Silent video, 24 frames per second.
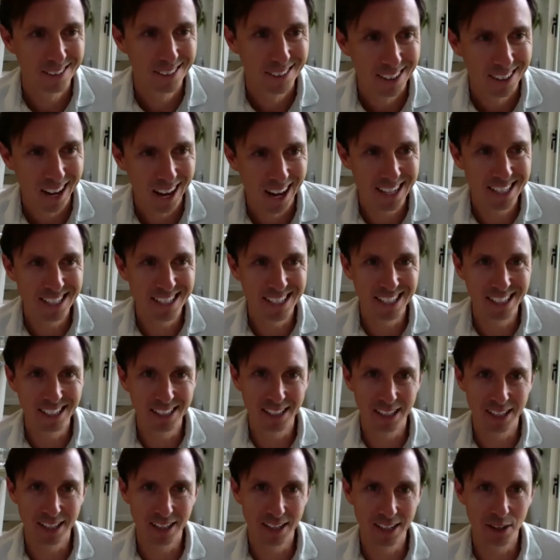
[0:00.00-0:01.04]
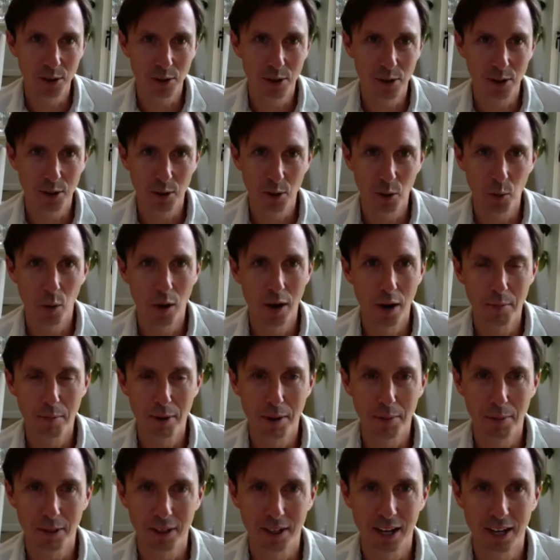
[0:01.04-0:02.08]
Ideally that you want to be
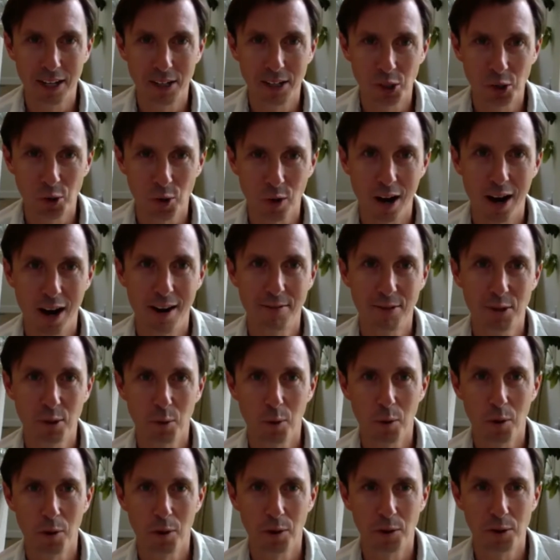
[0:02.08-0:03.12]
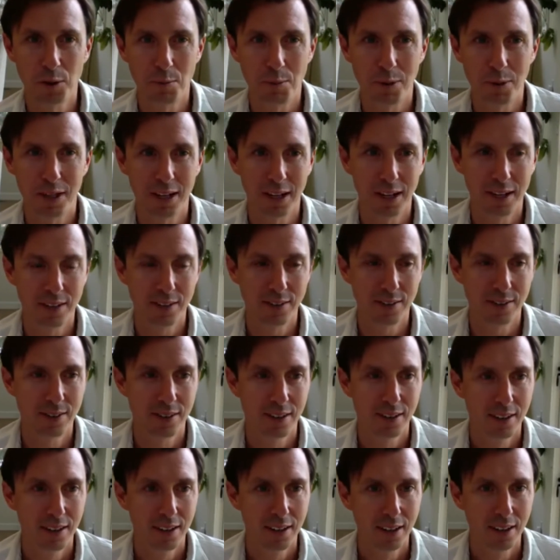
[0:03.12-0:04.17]
able to kind of strive towards,
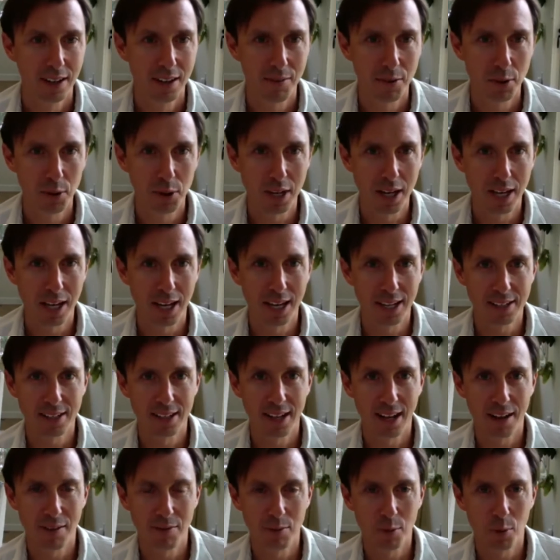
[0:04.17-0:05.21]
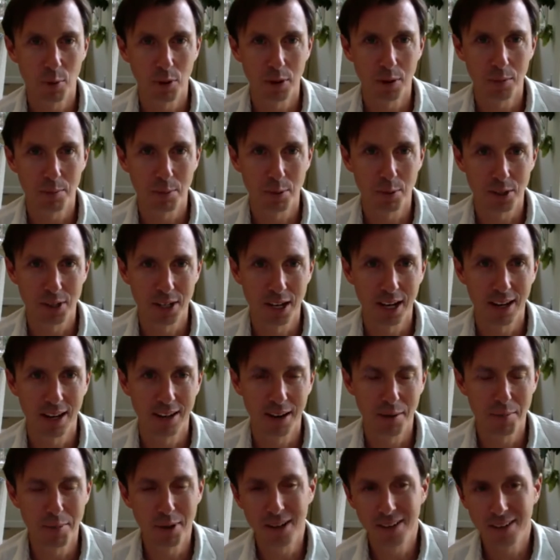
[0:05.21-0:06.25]
because if you can get to that
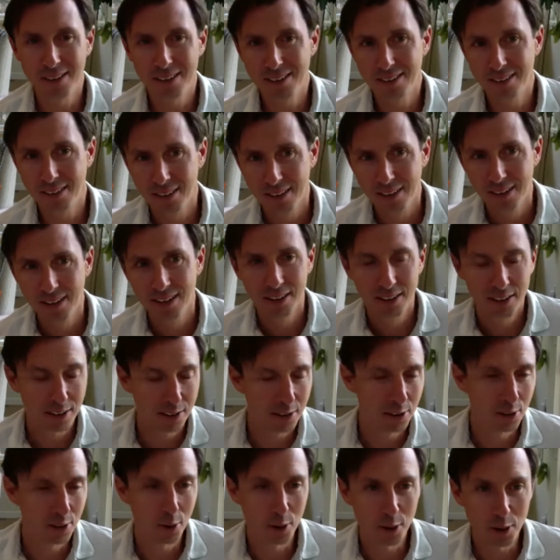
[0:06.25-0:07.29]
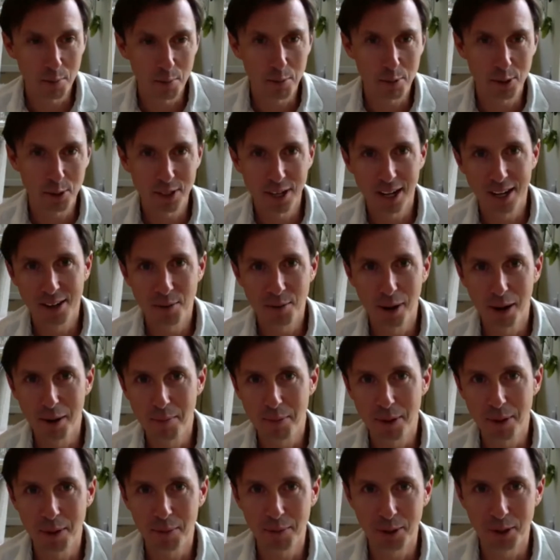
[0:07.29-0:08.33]
40%, I mean, look, 30% you might
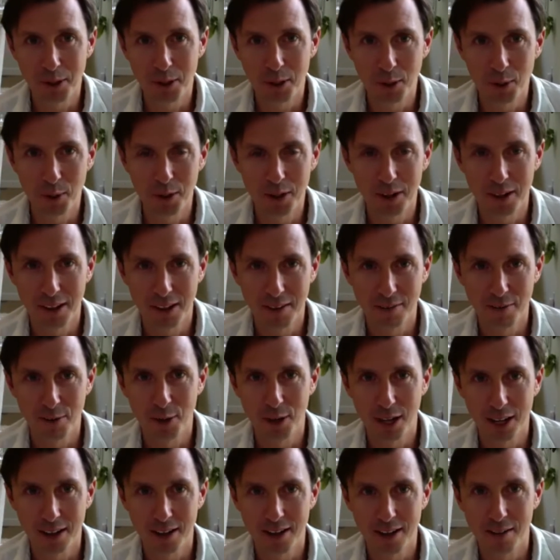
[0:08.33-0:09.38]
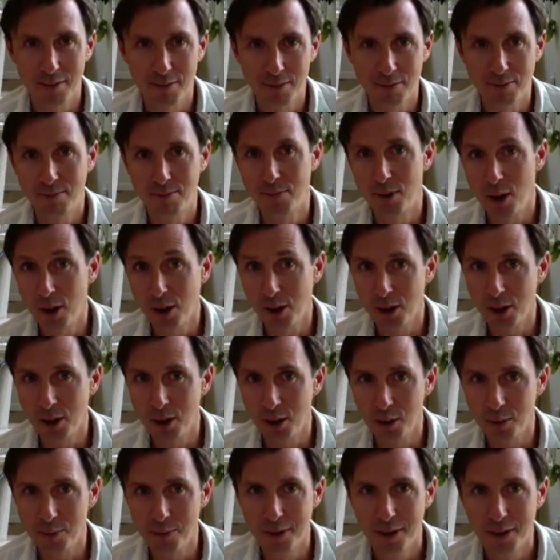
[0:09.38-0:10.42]
be able to do it if you get enough
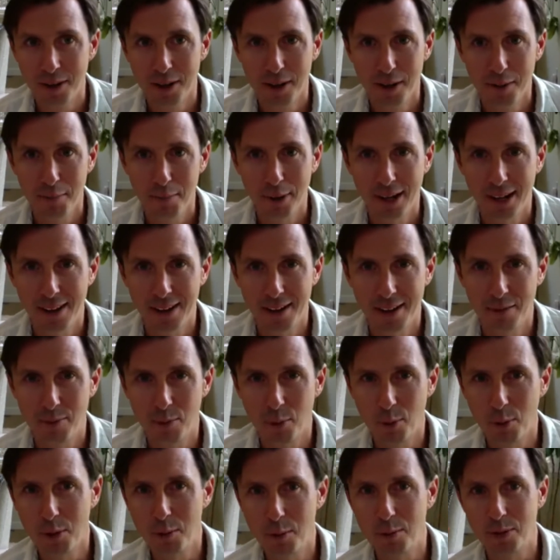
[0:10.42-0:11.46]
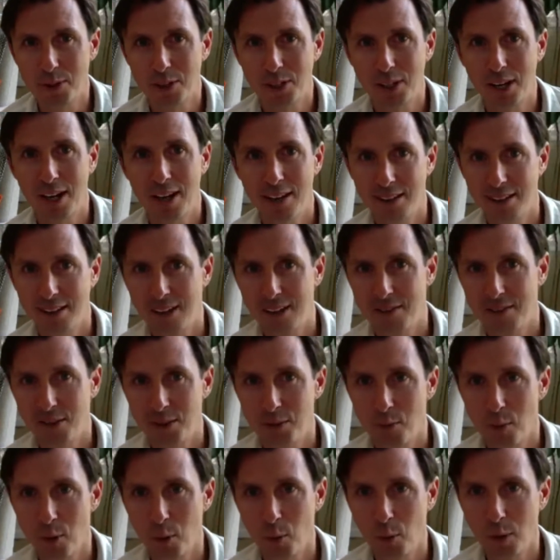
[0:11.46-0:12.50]
volume, but I think 40% gives
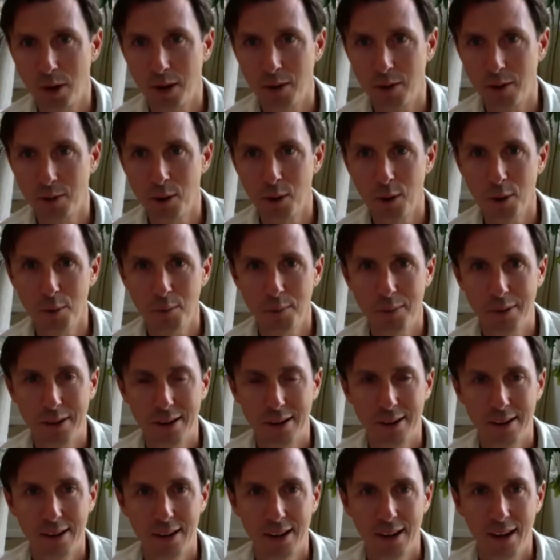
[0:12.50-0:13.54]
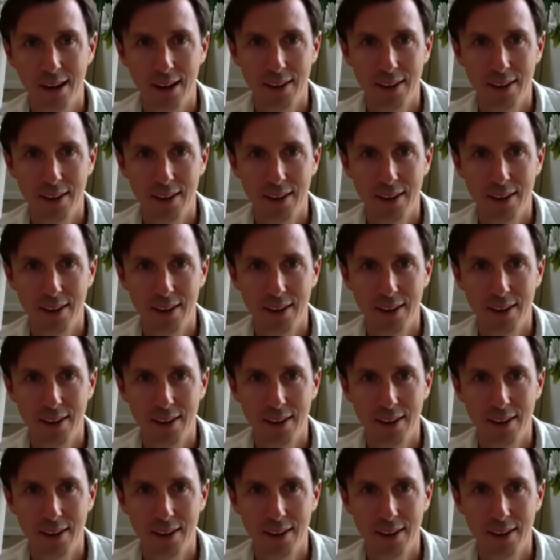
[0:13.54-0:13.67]
you more wiggle room, and